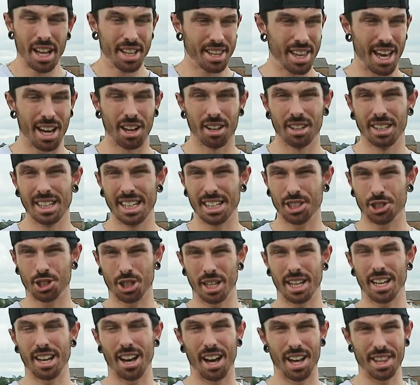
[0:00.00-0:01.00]
They are
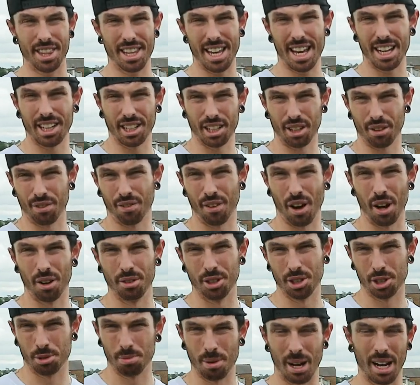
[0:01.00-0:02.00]
literally at the end of the
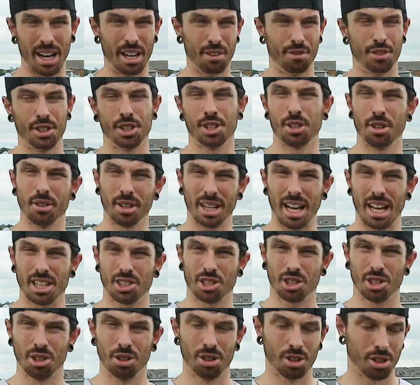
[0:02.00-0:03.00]
phone as well. If you do get
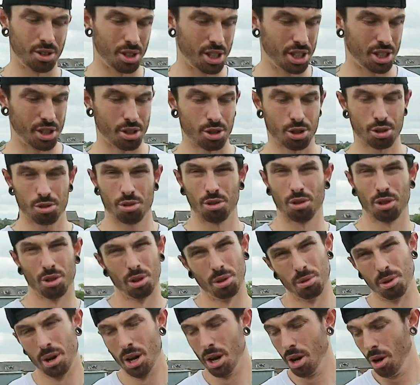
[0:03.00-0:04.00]
stuck or you do
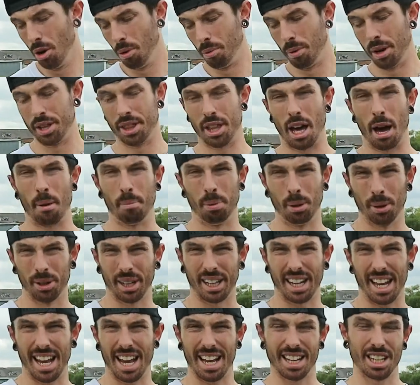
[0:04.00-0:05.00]
struggle with
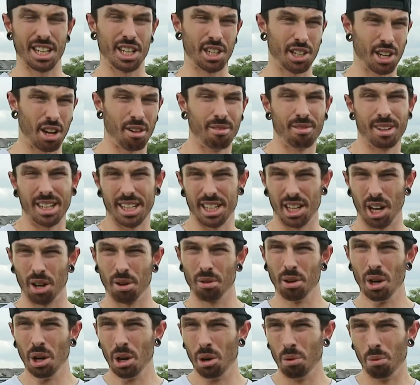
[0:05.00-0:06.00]
plugging it in and you don't really
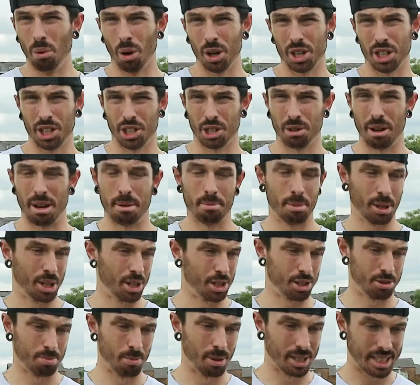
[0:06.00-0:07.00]
know what you're doing,
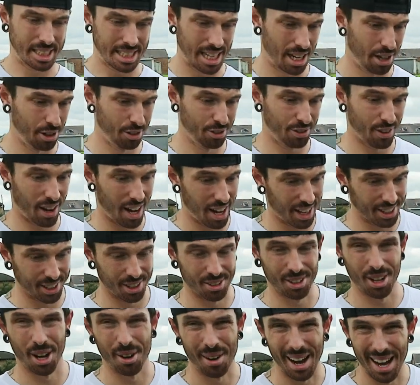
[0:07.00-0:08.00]
because myself, I
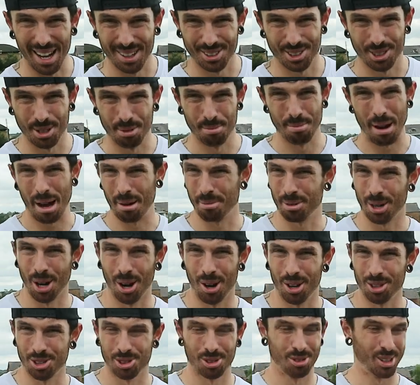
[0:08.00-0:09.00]
don't know how to map
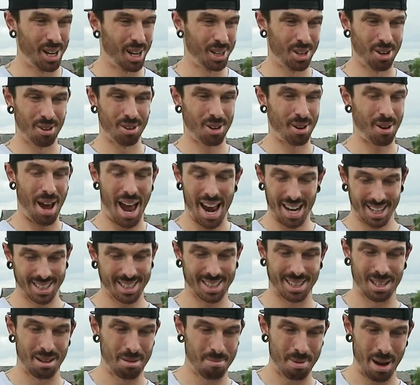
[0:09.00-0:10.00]
cars, or I don't know
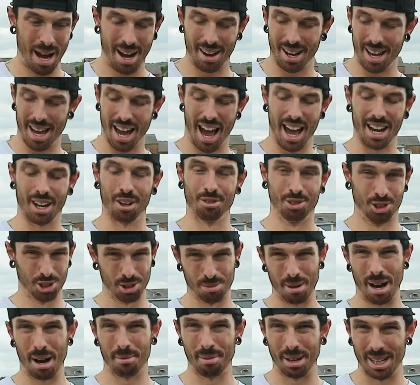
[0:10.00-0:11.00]
anything about it, and I've
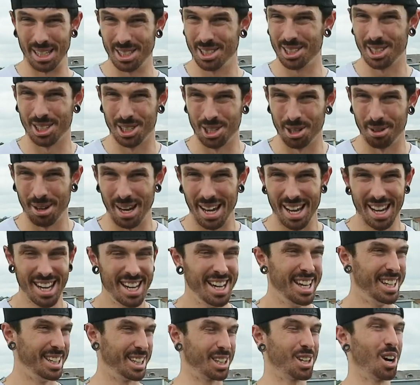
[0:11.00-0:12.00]
somehow managed to do it.
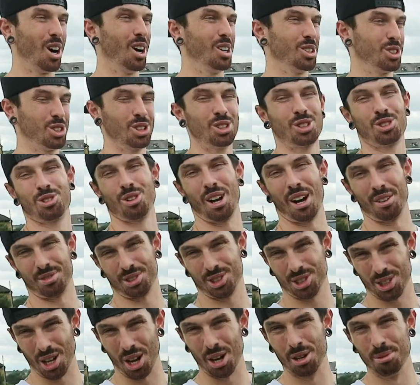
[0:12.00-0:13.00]
The car does drive
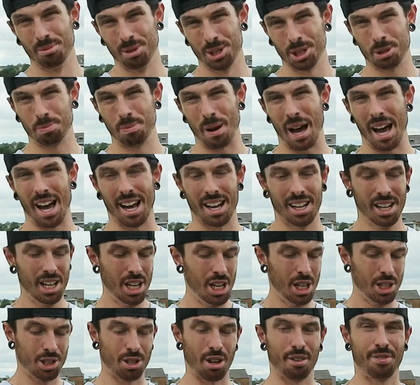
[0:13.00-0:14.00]
so much better.
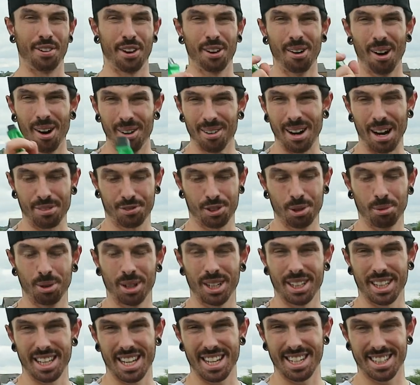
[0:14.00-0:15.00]
So if you are after one
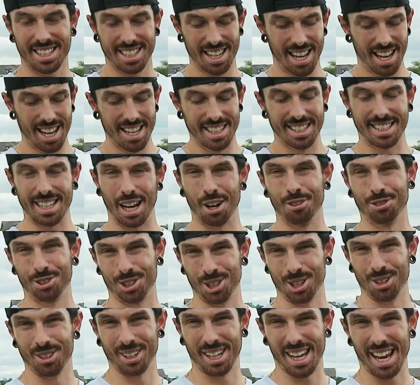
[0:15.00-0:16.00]
of these
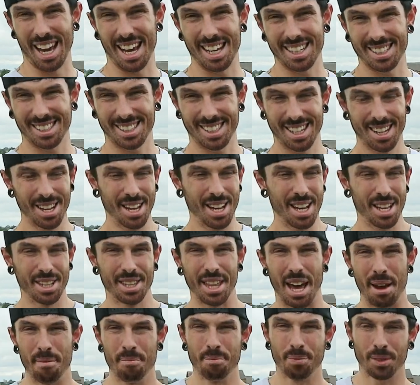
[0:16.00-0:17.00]
self-tune kits,
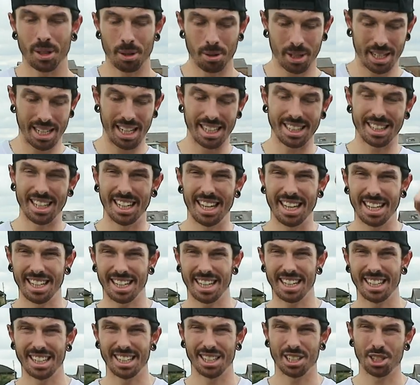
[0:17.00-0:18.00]
then click the
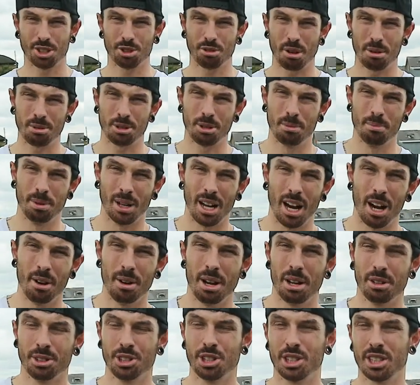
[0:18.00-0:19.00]
link in the description below.
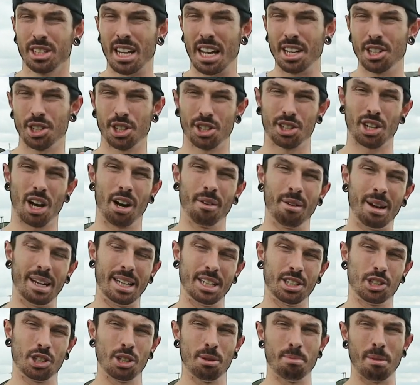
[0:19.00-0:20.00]
It will send you
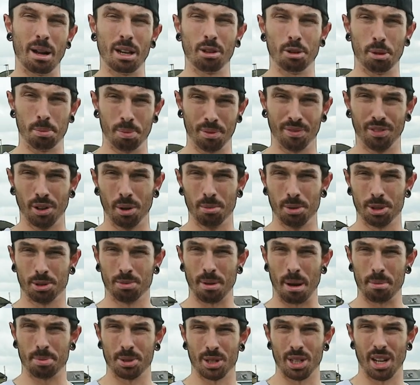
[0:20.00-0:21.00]
directly to Mallory Performance
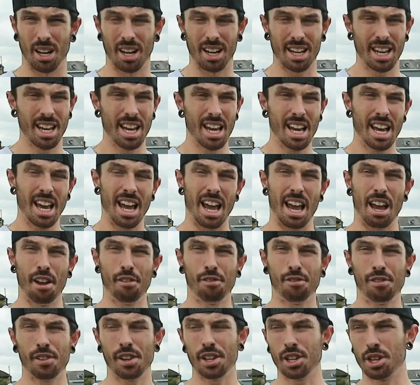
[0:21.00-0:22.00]
website.
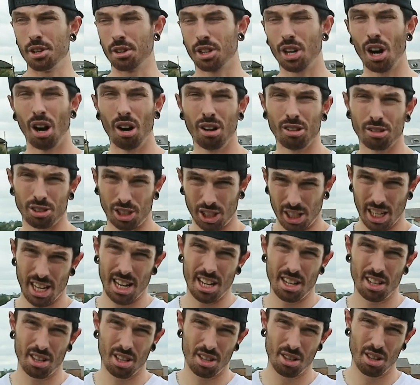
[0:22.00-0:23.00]
If you can't
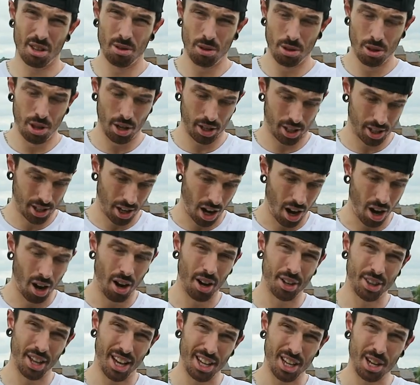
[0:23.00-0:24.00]
see the
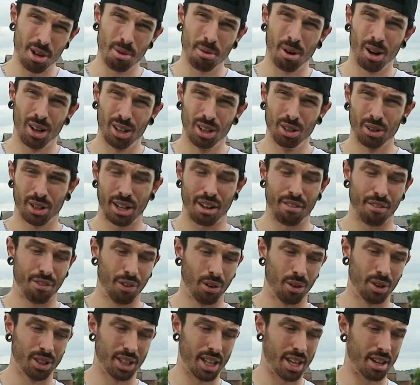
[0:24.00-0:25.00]
car that you are looking
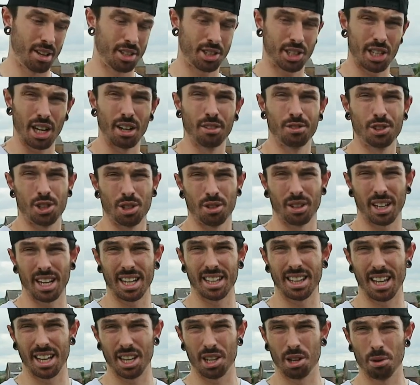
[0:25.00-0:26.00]
for and the self-tune
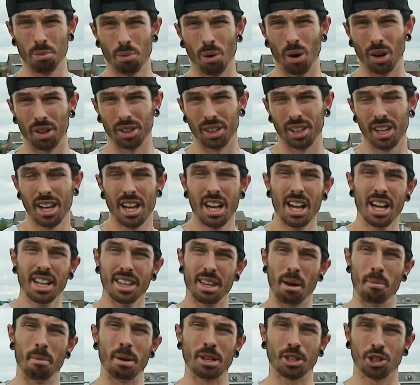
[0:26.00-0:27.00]
kit that you want,
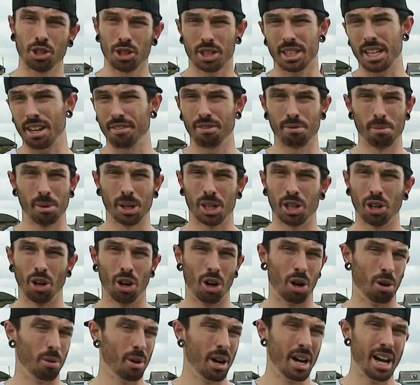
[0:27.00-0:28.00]
then just give them a
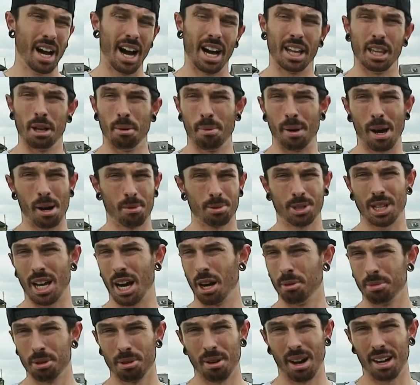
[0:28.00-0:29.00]
call and they'll be able to
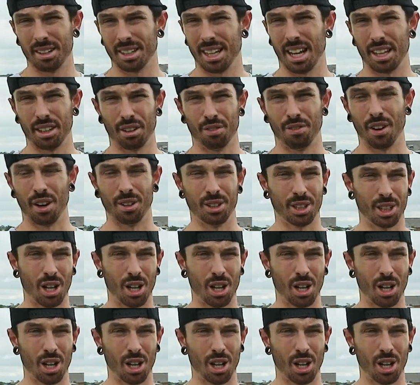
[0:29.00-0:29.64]
help you out down the phone.